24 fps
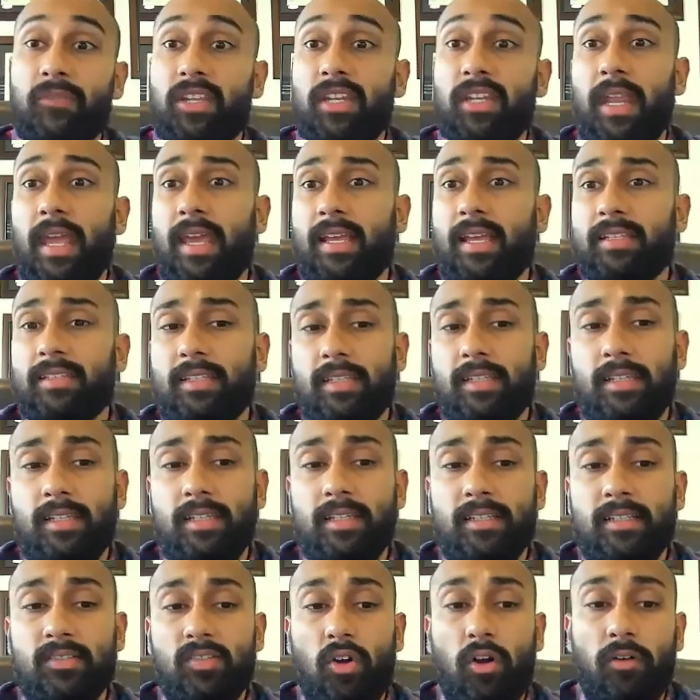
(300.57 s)
The next
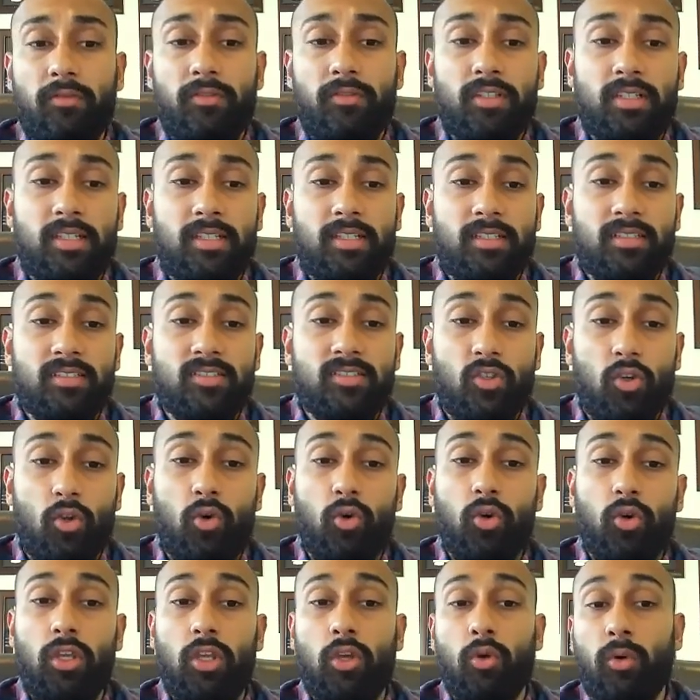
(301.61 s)
is obviously there's
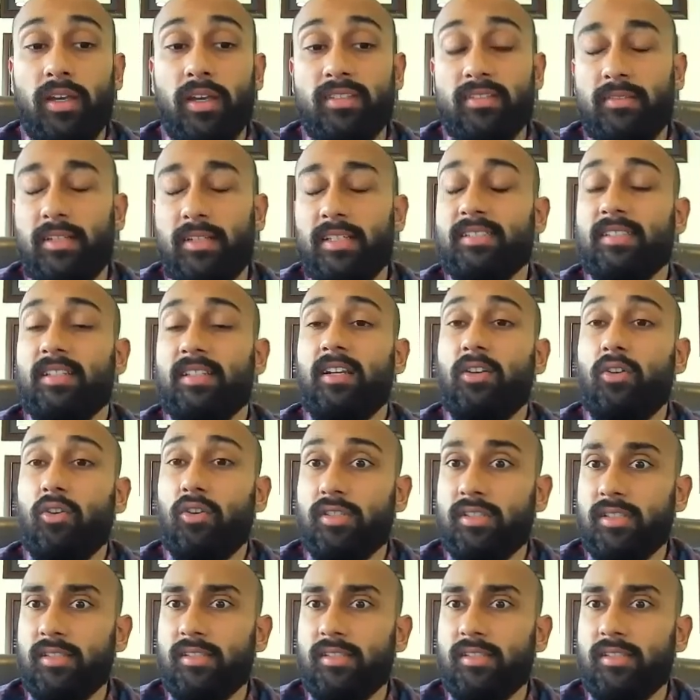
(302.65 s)
no US resident or